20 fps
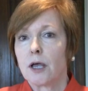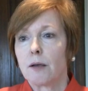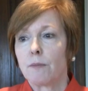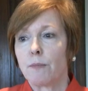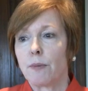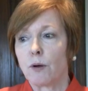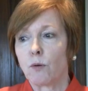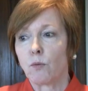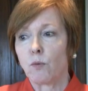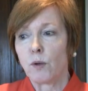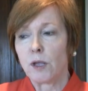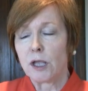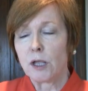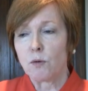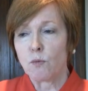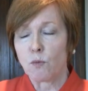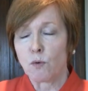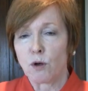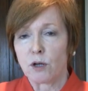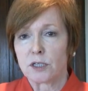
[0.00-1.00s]
but
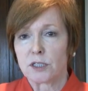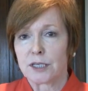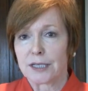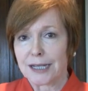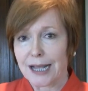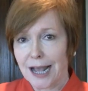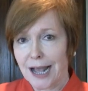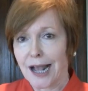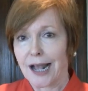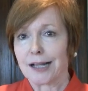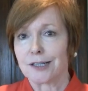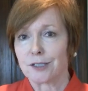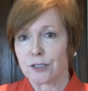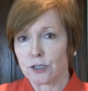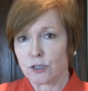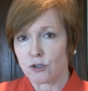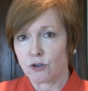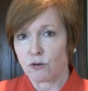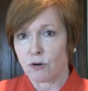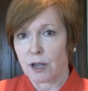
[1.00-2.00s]
we want to
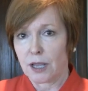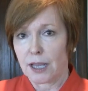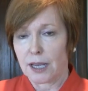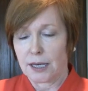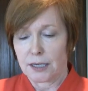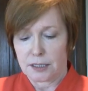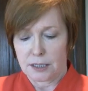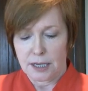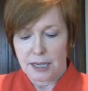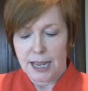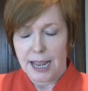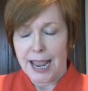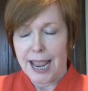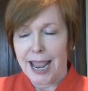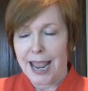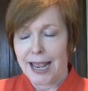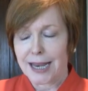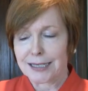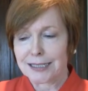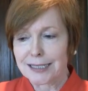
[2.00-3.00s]
concentrate
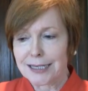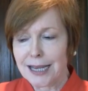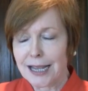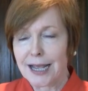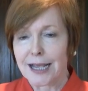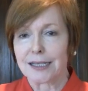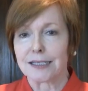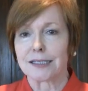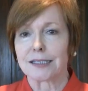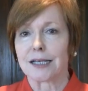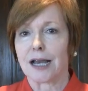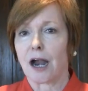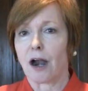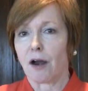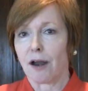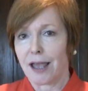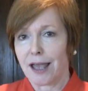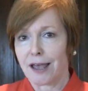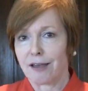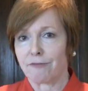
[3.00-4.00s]
and test
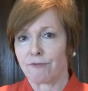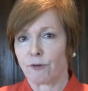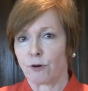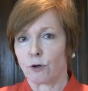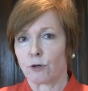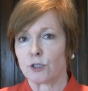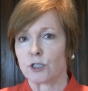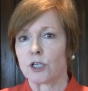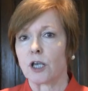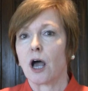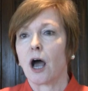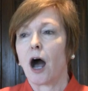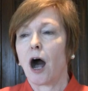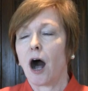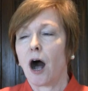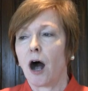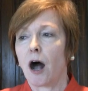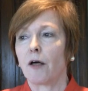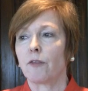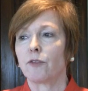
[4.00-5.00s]
our efforts
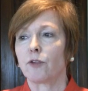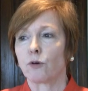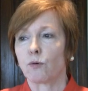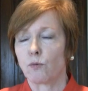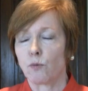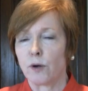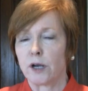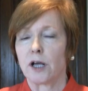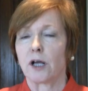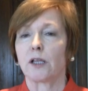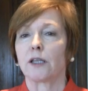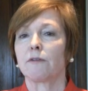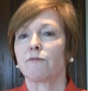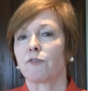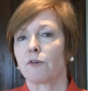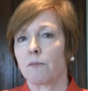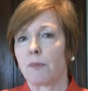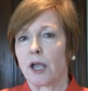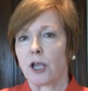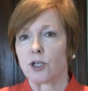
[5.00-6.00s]
on the real
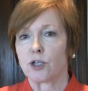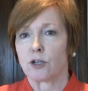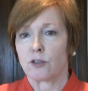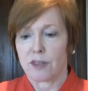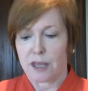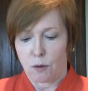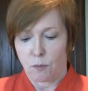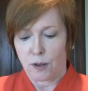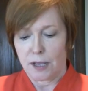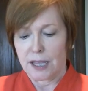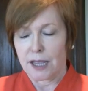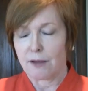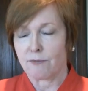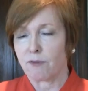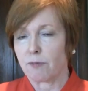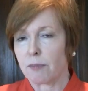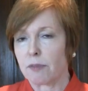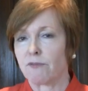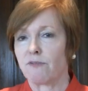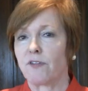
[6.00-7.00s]
information that we get
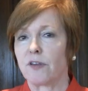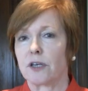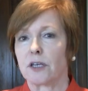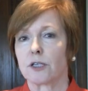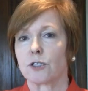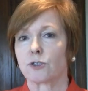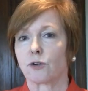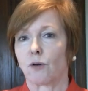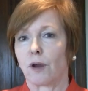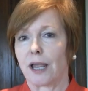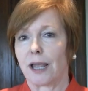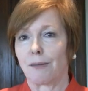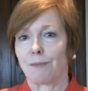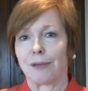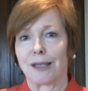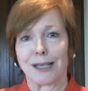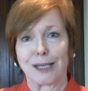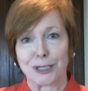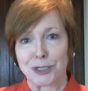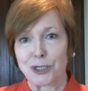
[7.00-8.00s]
from the
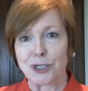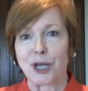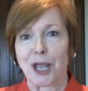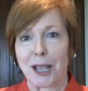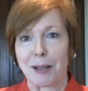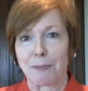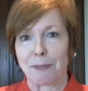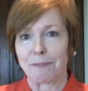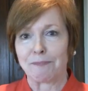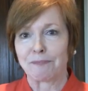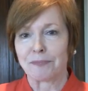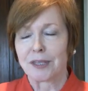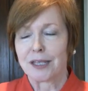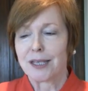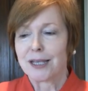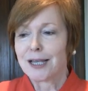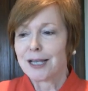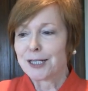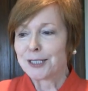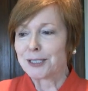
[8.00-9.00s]
FitnessGram and
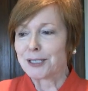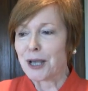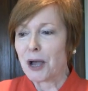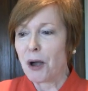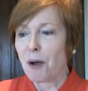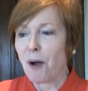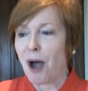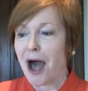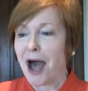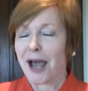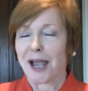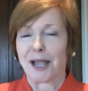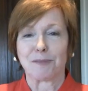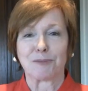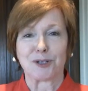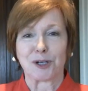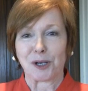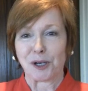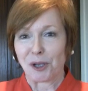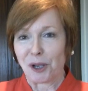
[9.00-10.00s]
SHAPE. So I
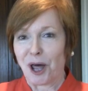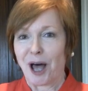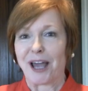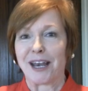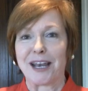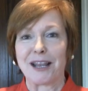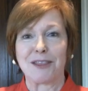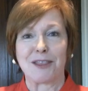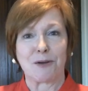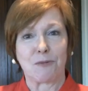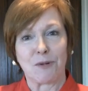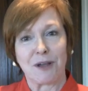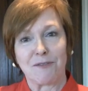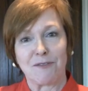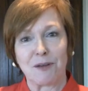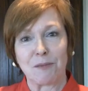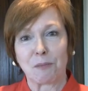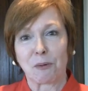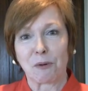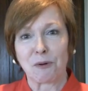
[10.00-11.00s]
am delighted that
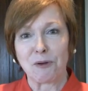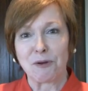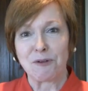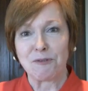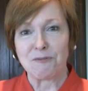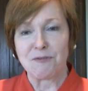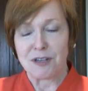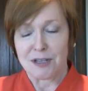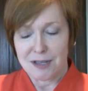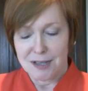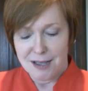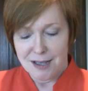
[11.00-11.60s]
we've improved.